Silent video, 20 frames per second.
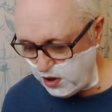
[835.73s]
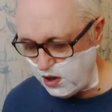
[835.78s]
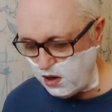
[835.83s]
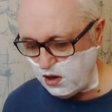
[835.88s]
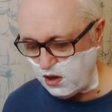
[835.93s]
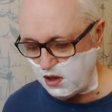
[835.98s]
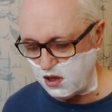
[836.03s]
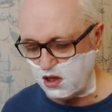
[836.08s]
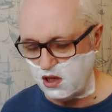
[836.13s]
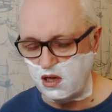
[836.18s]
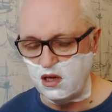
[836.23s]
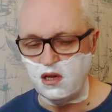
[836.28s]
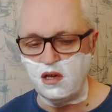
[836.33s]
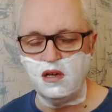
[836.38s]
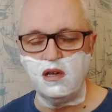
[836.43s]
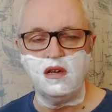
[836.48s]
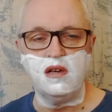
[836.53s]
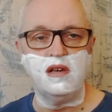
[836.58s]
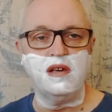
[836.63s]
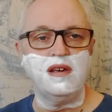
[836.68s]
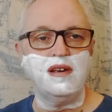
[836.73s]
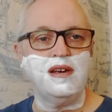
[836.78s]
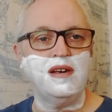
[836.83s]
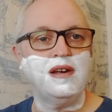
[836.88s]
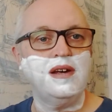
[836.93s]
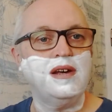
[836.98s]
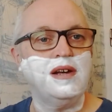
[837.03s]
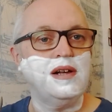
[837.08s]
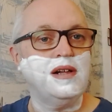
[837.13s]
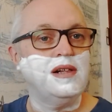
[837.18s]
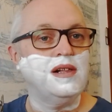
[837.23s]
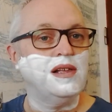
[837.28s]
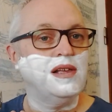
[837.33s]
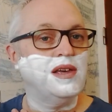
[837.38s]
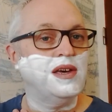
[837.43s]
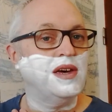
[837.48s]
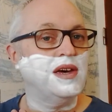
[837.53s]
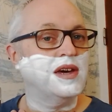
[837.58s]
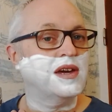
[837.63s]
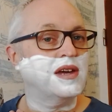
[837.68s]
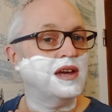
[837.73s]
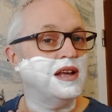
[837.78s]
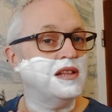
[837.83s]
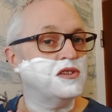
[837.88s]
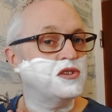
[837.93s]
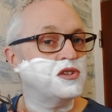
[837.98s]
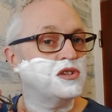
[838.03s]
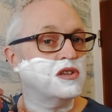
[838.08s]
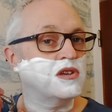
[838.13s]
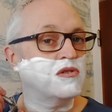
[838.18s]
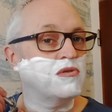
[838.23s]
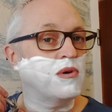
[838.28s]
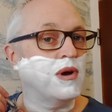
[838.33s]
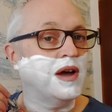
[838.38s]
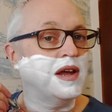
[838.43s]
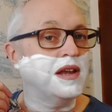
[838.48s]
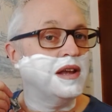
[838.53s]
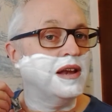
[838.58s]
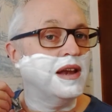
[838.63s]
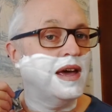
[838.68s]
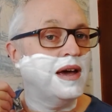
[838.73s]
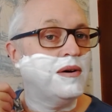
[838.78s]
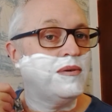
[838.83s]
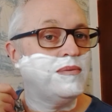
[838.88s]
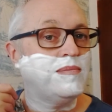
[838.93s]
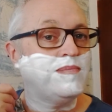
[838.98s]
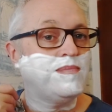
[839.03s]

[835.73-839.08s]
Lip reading: nice against the grain now.